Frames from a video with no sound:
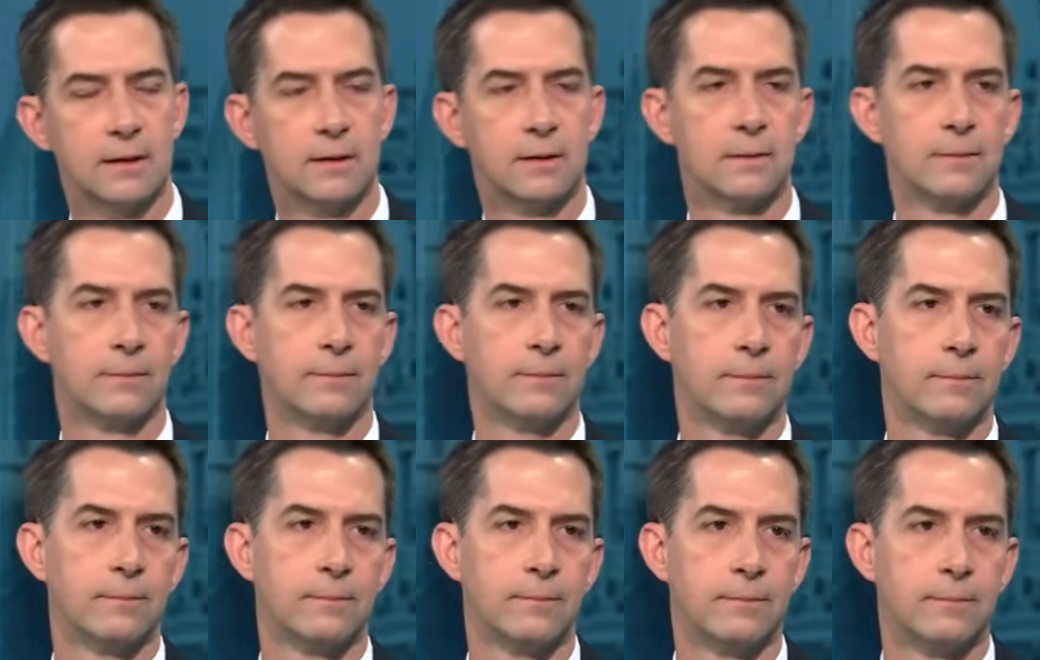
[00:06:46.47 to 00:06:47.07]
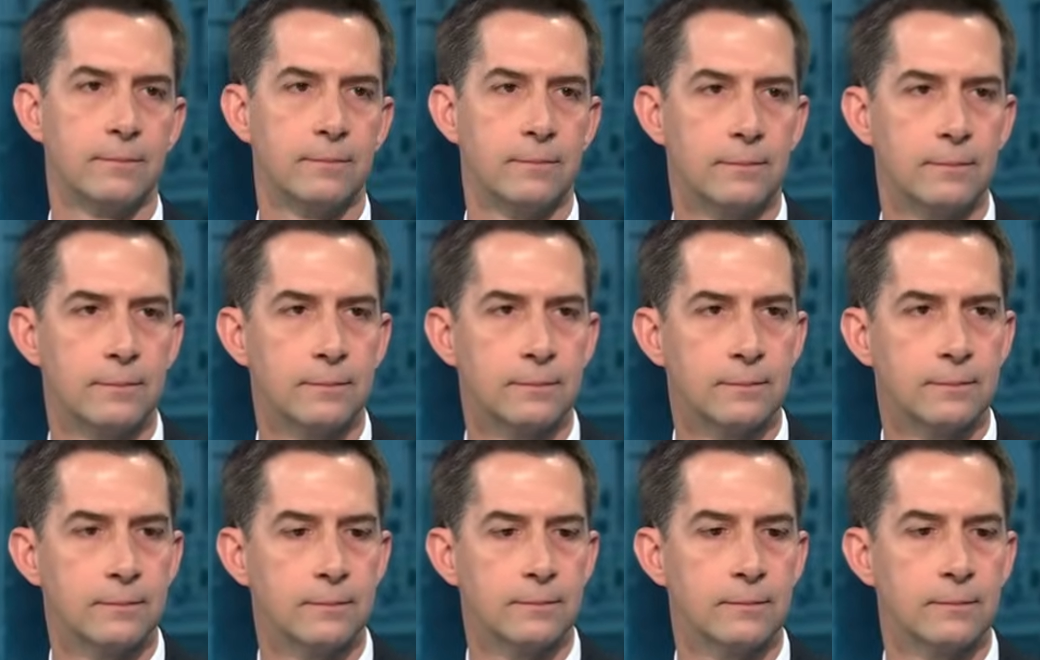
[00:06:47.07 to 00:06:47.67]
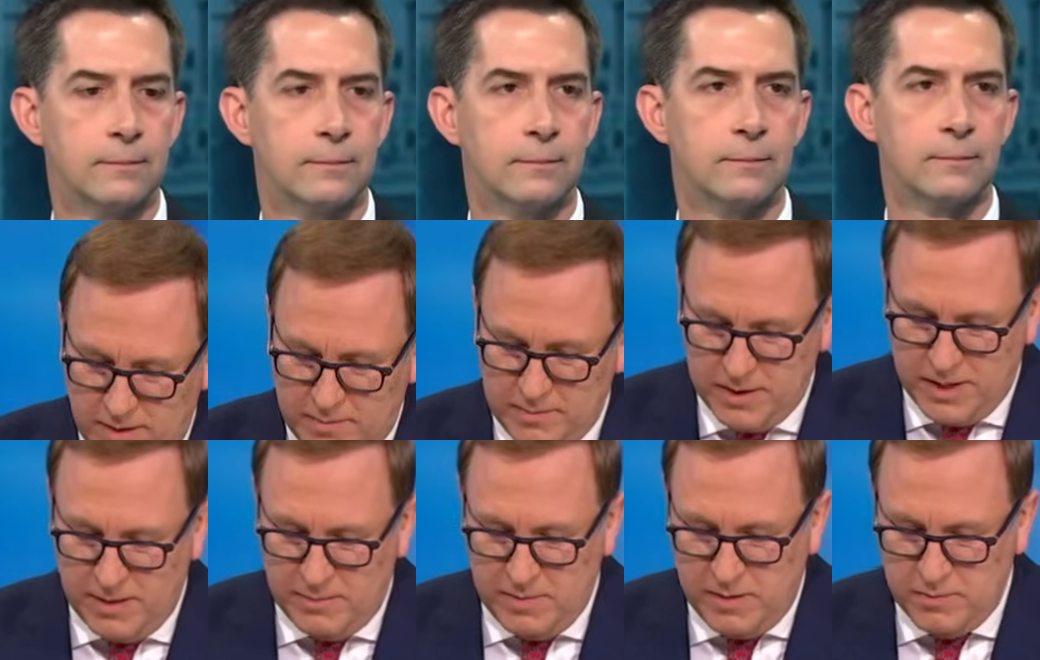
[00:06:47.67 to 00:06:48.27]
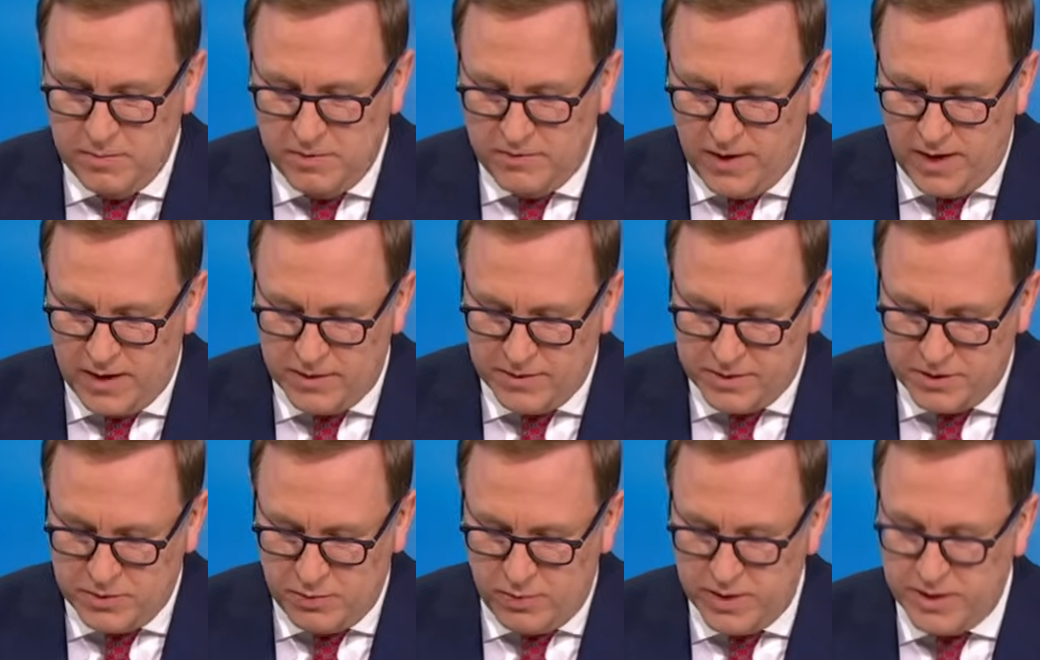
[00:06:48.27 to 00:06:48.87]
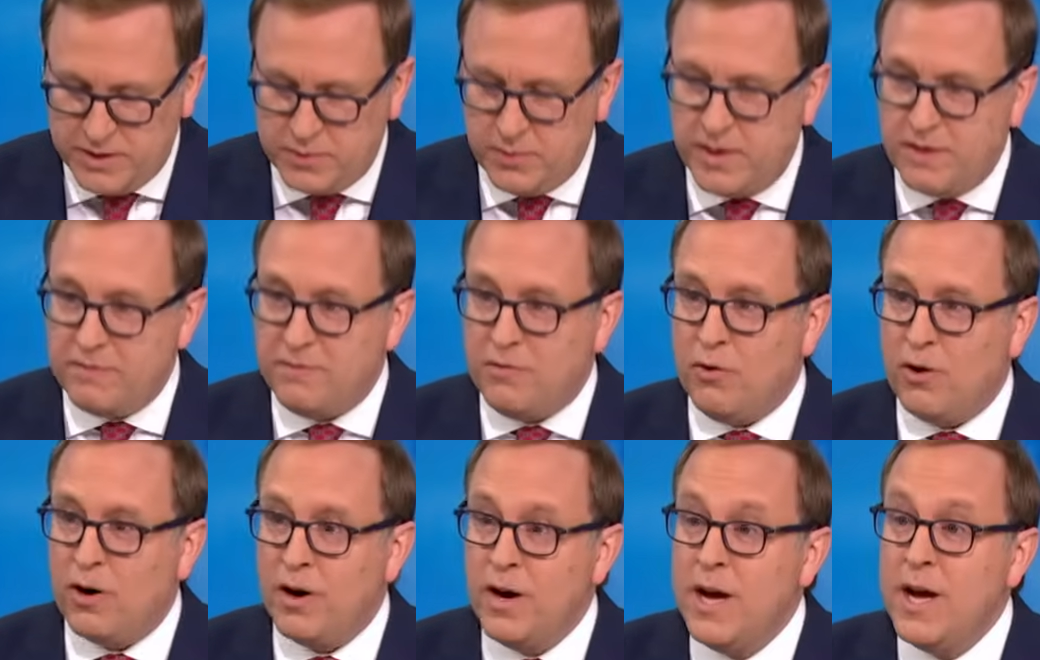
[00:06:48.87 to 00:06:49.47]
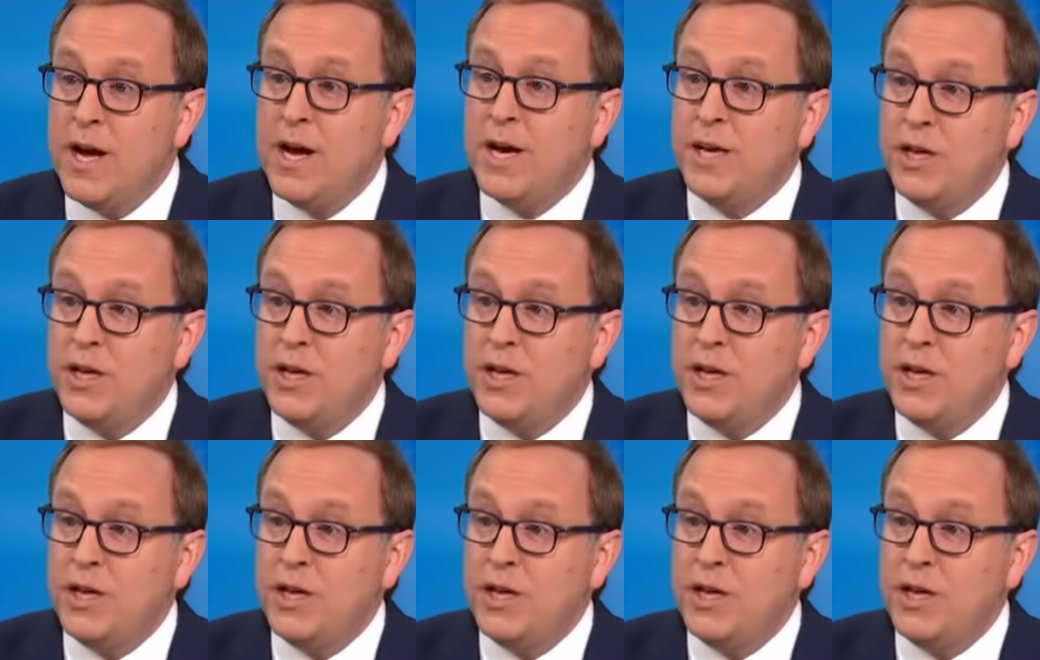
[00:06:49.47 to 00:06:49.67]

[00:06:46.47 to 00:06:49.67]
Views abundantly clear. But let, let, me move on to 2024.